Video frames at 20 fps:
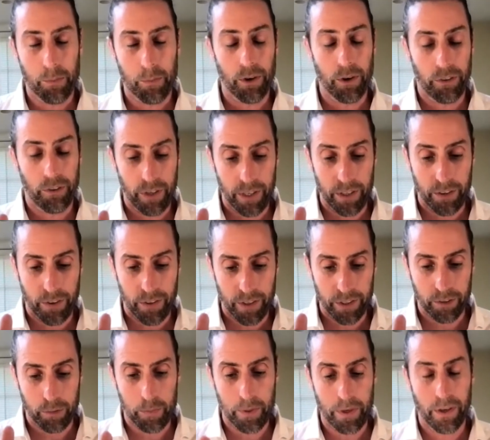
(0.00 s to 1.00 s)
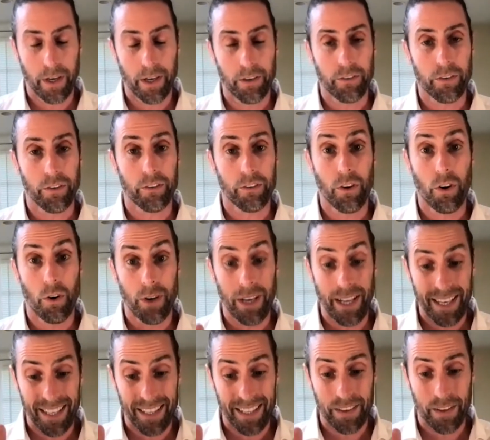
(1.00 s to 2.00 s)
person into the experiential zone
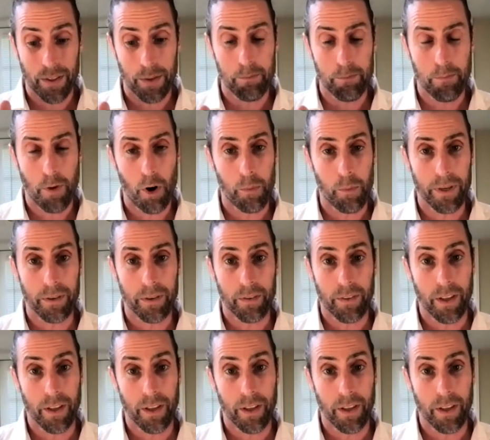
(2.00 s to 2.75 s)
and into the moment,